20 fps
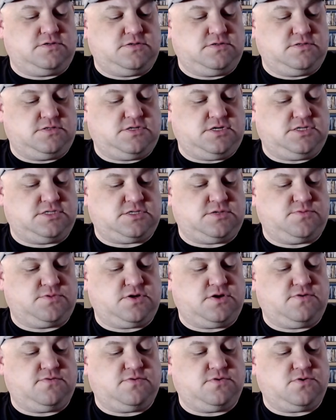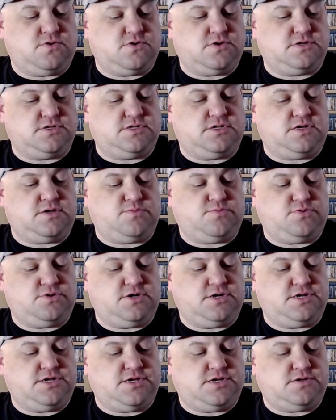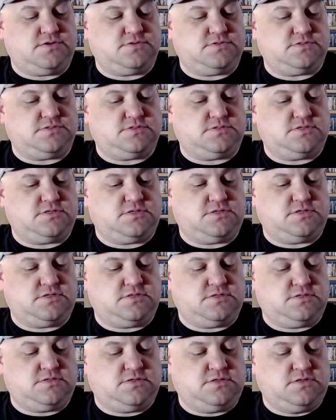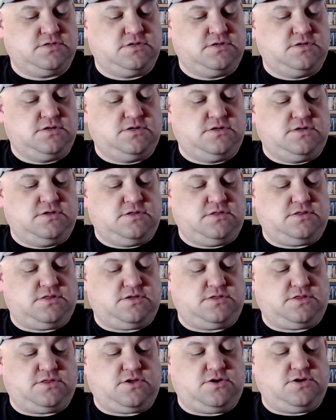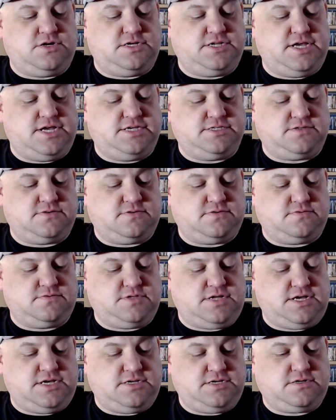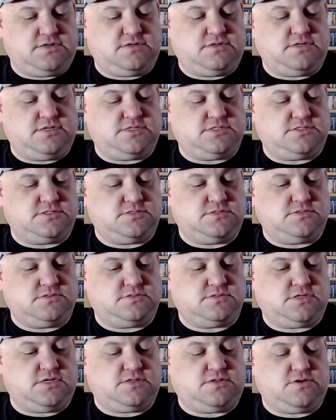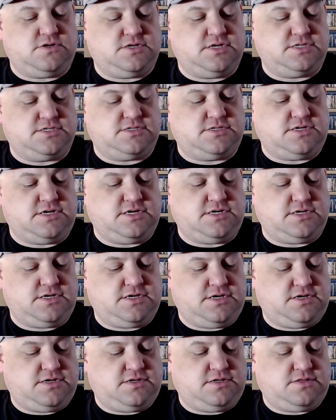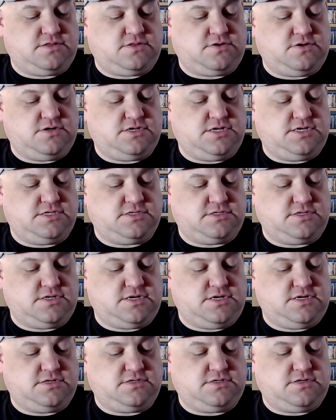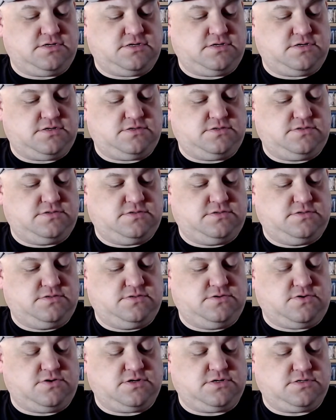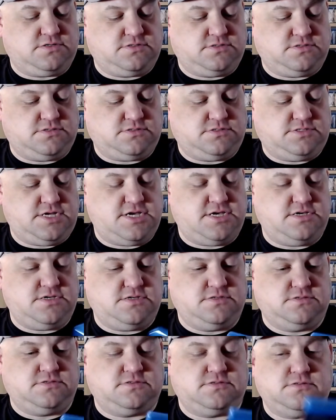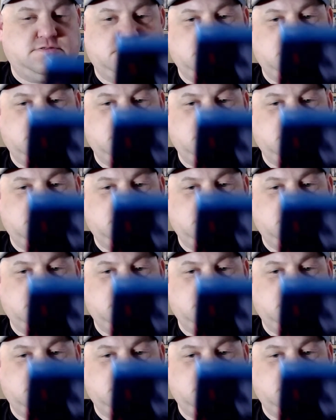custom cover art that I printed out. It's the 30 Days of Night collection. Got 30 Days of Night and 30 Days of Night Dark Days.